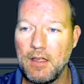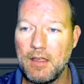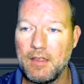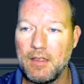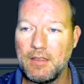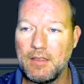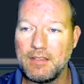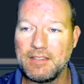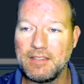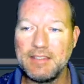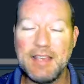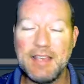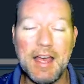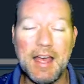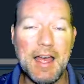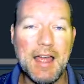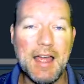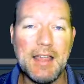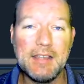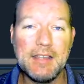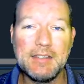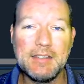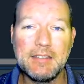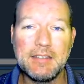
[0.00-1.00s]
the
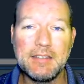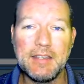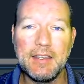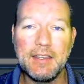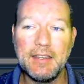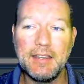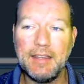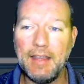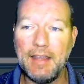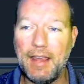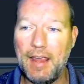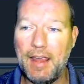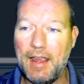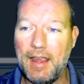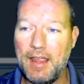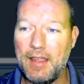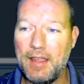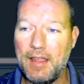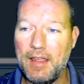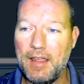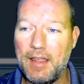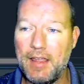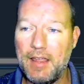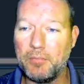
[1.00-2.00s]
size,
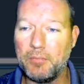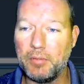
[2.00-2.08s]
and the